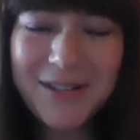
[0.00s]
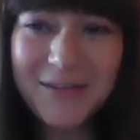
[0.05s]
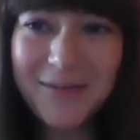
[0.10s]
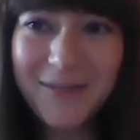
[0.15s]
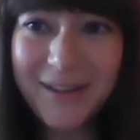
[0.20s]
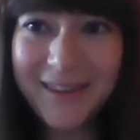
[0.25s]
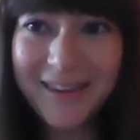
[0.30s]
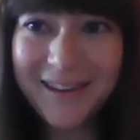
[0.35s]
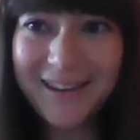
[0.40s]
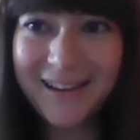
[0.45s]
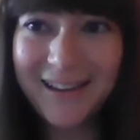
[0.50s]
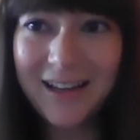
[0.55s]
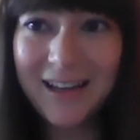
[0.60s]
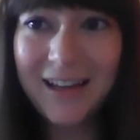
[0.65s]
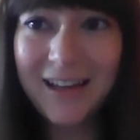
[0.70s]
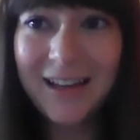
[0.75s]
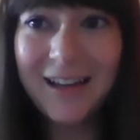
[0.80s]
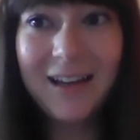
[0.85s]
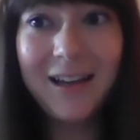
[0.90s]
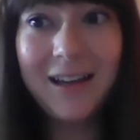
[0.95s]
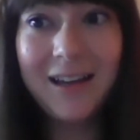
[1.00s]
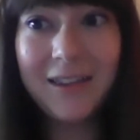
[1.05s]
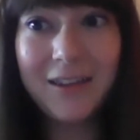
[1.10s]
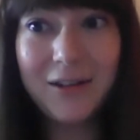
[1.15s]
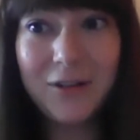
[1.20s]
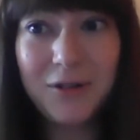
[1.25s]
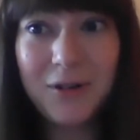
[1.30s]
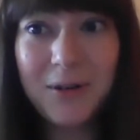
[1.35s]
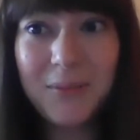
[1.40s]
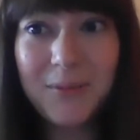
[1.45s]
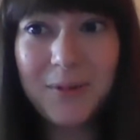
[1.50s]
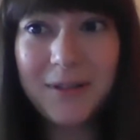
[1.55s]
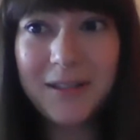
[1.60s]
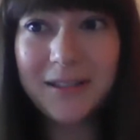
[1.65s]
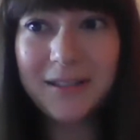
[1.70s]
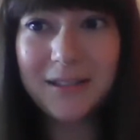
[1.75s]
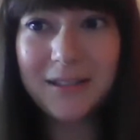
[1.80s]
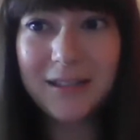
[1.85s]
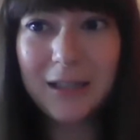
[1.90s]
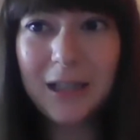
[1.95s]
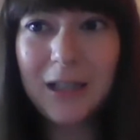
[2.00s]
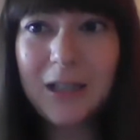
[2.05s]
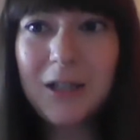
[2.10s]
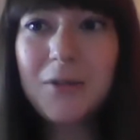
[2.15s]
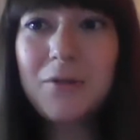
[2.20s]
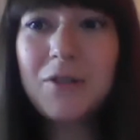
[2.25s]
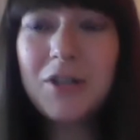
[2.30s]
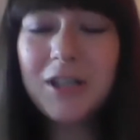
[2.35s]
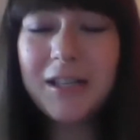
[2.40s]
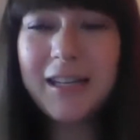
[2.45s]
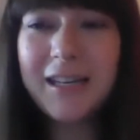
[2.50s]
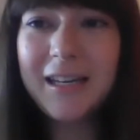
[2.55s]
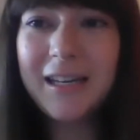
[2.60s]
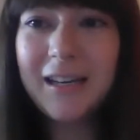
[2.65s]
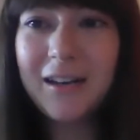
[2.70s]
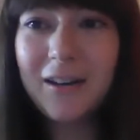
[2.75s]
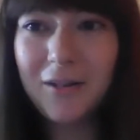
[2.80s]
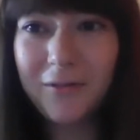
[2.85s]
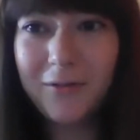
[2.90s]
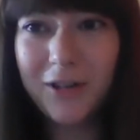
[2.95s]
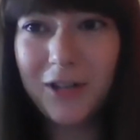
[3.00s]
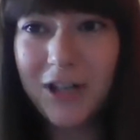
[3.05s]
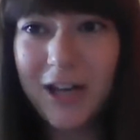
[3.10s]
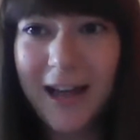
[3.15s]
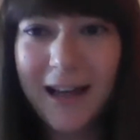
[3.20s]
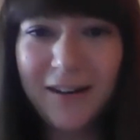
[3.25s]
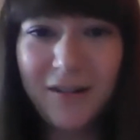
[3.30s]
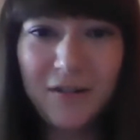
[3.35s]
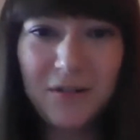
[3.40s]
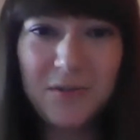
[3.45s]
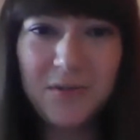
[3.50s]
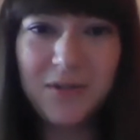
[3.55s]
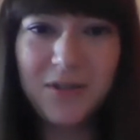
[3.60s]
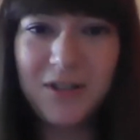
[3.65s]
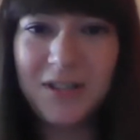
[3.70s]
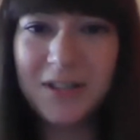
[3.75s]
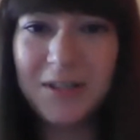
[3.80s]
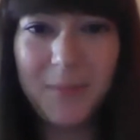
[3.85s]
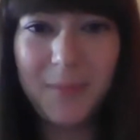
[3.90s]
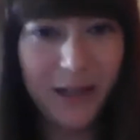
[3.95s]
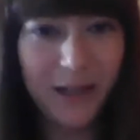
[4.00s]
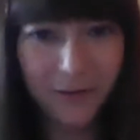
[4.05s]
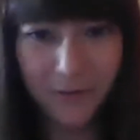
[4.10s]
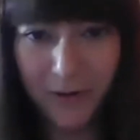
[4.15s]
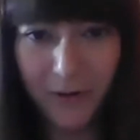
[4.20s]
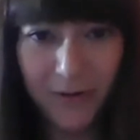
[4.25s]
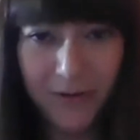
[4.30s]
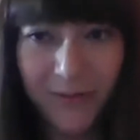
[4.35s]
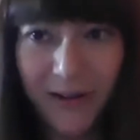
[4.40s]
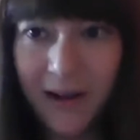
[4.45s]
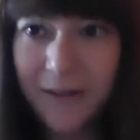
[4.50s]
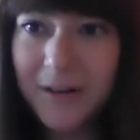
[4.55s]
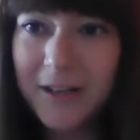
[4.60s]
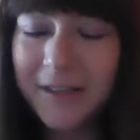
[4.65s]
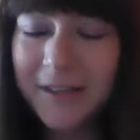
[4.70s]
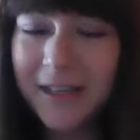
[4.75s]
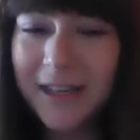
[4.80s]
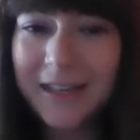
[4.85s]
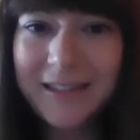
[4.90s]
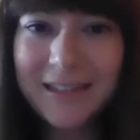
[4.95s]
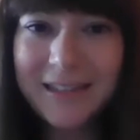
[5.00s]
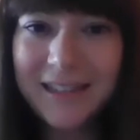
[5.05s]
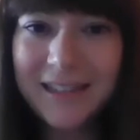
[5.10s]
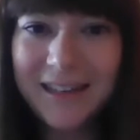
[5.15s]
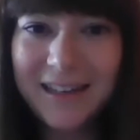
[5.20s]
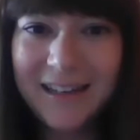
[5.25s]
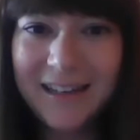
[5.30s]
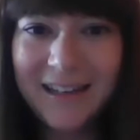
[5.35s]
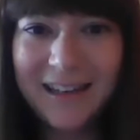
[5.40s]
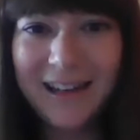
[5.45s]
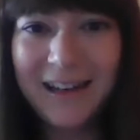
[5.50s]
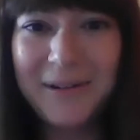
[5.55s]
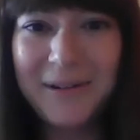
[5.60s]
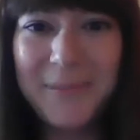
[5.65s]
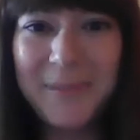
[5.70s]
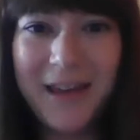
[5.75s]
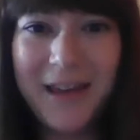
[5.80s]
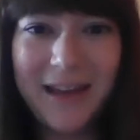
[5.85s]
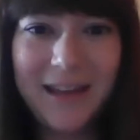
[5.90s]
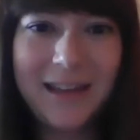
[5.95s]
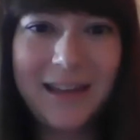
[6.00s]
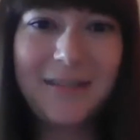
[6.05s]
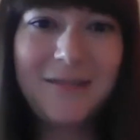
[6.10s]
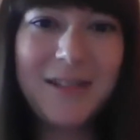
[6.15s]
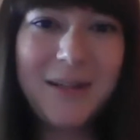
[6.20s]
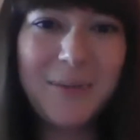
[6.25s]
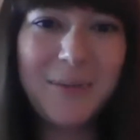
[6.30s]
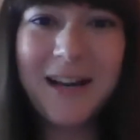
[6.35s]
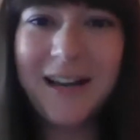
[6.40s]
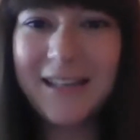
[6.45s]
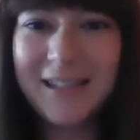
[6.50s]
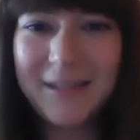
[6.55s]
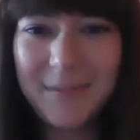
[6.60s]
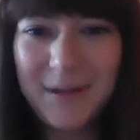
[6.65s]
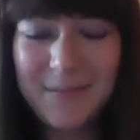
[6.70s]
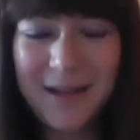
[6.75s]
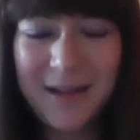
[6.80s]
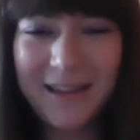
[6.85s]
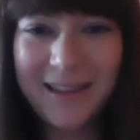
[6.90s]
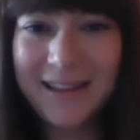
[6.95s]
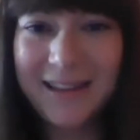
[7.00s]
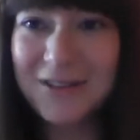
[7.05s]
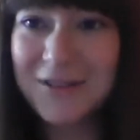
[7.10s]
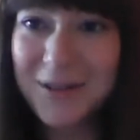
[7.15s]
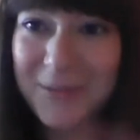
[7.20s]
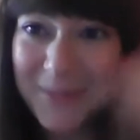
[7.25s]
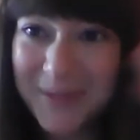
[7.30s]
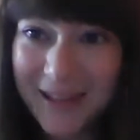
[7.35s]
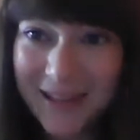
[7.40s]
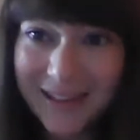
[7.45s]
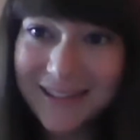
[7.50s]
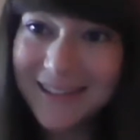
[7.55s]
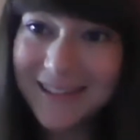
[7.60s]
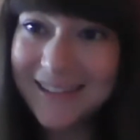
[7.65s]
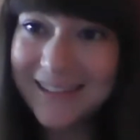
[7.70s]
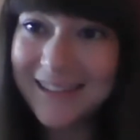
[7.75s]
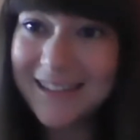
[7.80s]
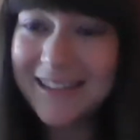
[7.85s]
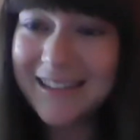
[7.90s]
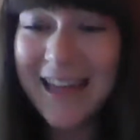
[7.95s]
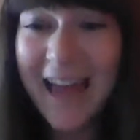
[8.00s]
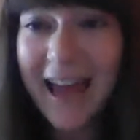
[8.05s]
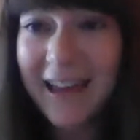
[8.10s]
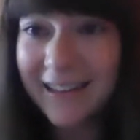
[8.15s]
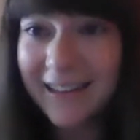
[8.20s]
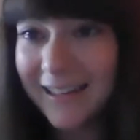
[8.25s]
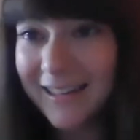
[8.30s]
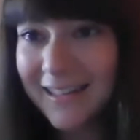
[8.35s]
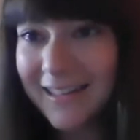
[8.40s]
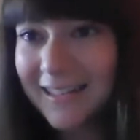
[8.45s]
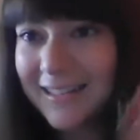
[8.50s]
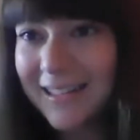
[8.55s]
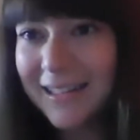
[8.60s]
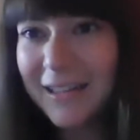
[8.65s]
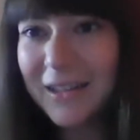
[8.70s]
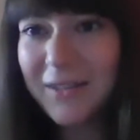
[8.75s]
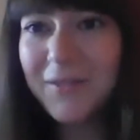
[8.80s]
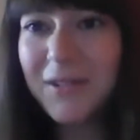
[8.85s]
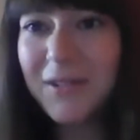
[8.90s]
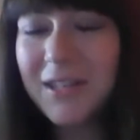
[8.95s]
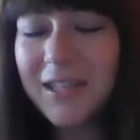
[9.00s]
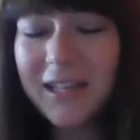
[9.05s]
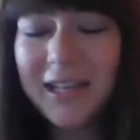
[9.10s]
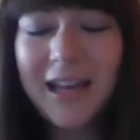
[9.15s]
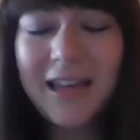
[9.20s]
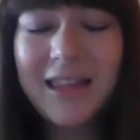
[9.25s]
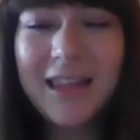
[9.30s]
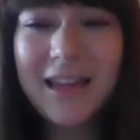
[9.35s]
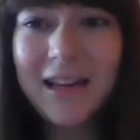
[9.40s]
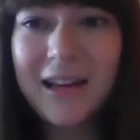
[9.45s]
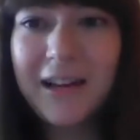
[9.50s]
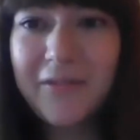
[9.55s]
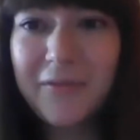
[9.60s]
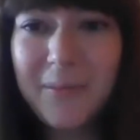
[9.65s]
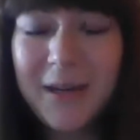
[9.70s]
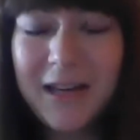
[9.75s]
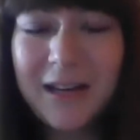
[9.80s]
first of all, the trip was hugely overshadowed just by coronavirus things. If someone asked me about that trip, that sadly is like the first thing I think